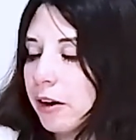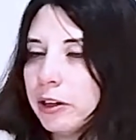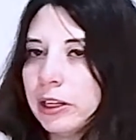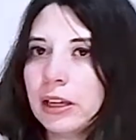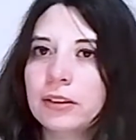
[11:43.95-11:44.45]
I
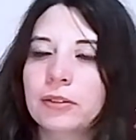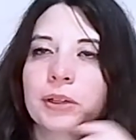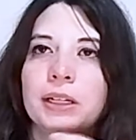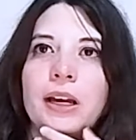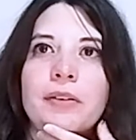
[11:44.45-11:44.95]
realized
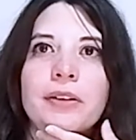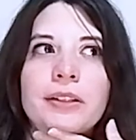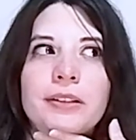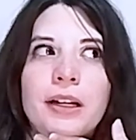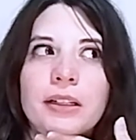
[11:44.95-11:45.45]
when I
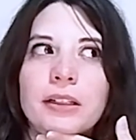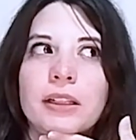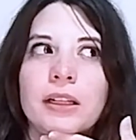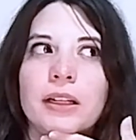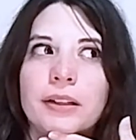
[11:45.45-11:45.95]
was designing
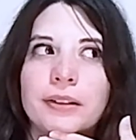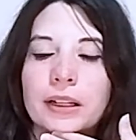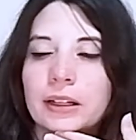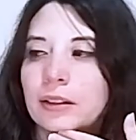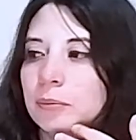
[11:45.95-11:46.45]
the
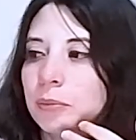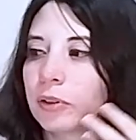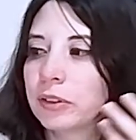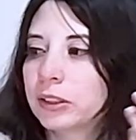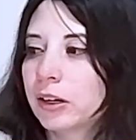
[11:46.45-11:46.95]
second
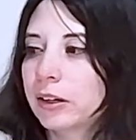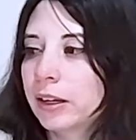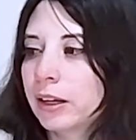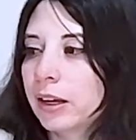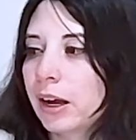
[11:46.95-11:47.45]

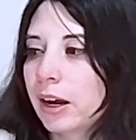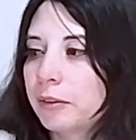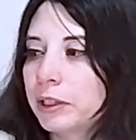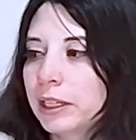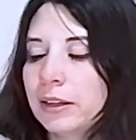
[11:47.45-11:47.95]
postcard, I
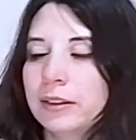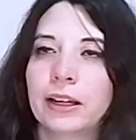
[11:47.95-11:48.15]
realized